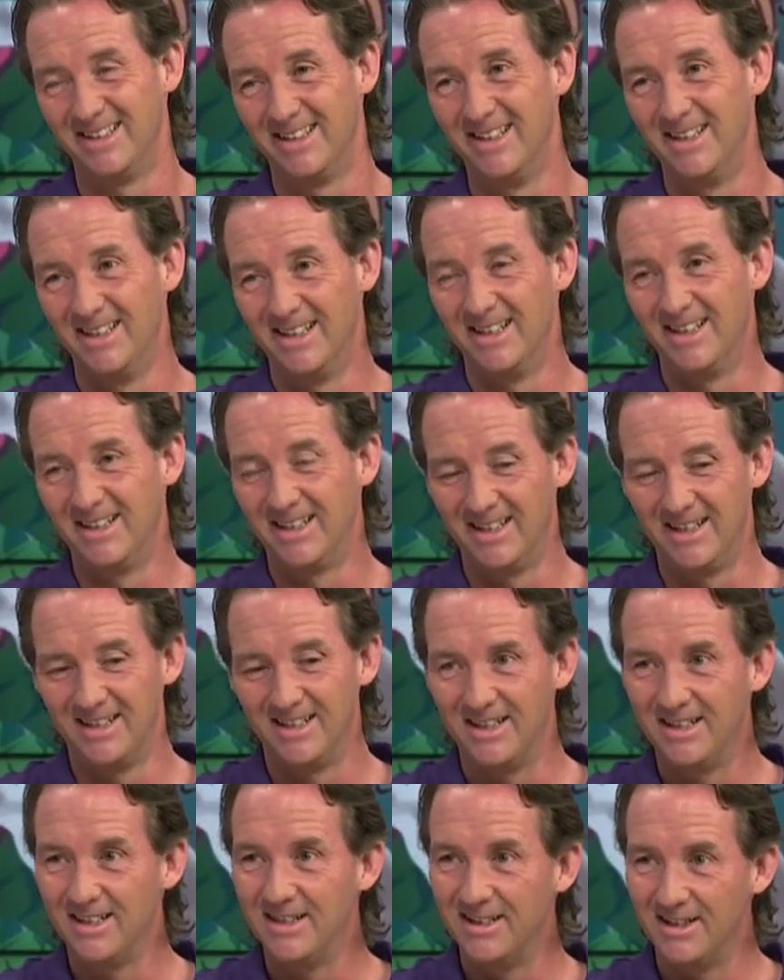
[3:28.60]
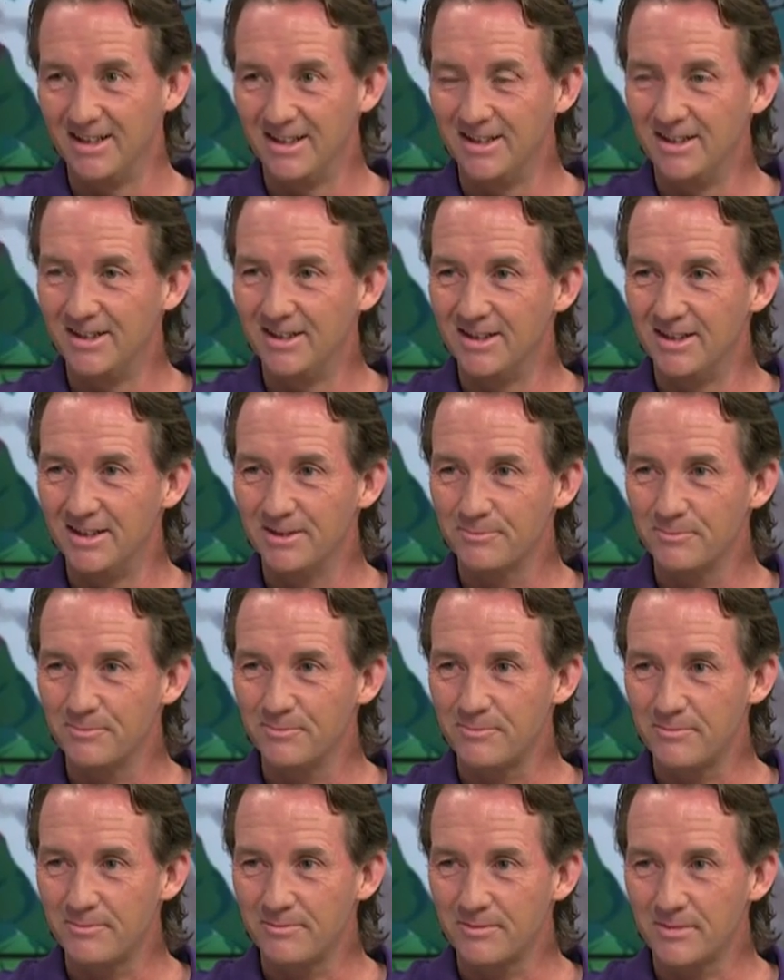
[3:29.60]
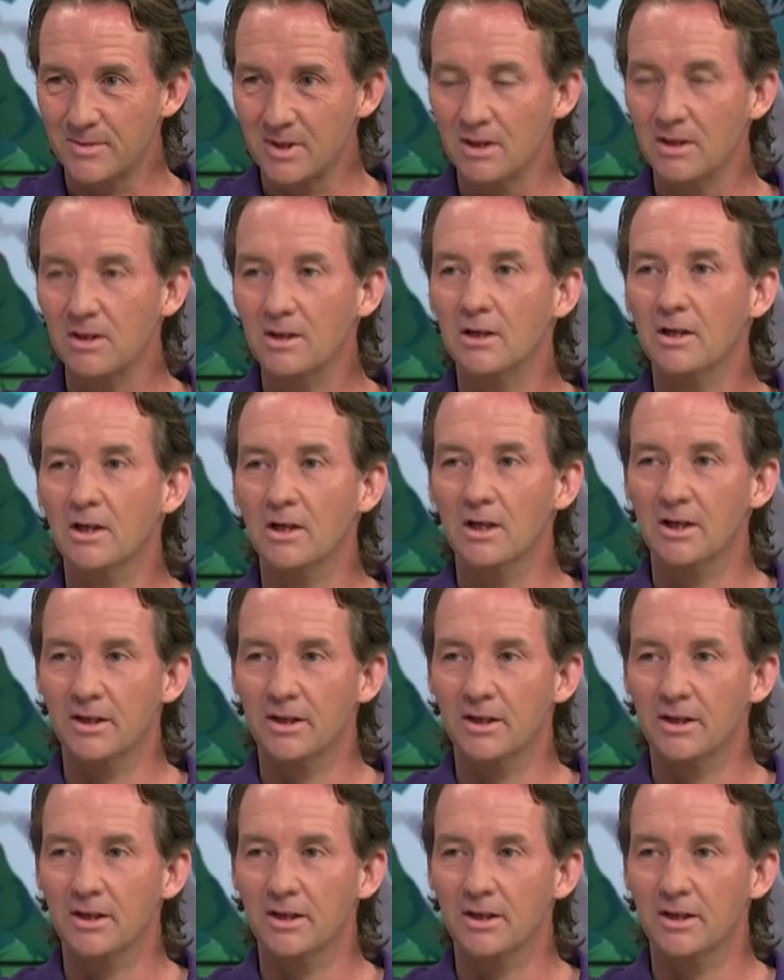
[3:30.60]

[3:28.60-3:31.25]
So if you've got this problem now, what do you do?